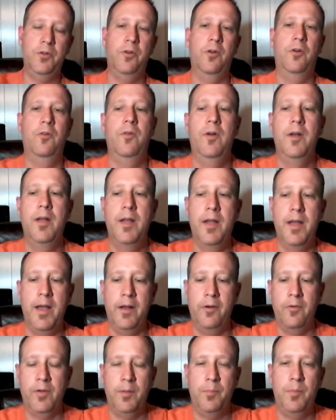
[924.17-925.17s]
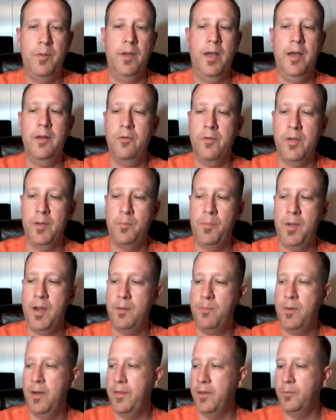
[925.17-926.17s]
You know, I don't get
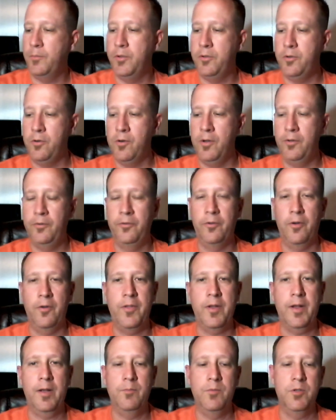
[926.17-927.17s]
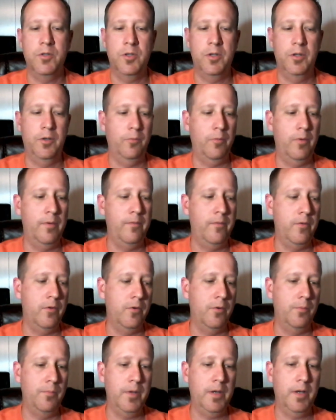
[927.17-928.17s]
paid by them to do it, so I think I'm just going to
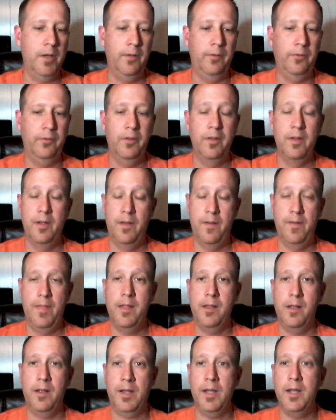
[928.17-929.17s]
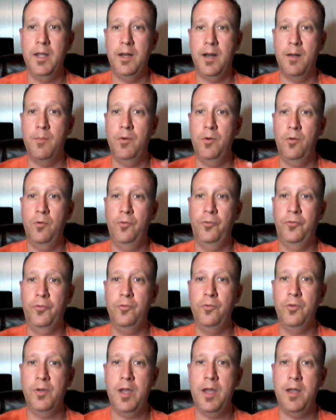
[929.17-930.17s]
review them because, again, I'm an old
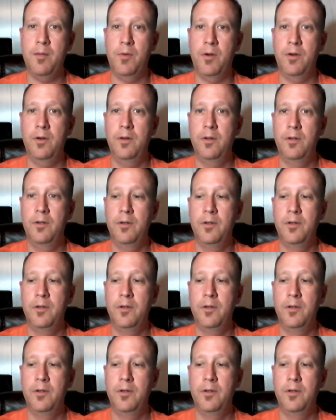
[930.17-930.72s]
school gamer.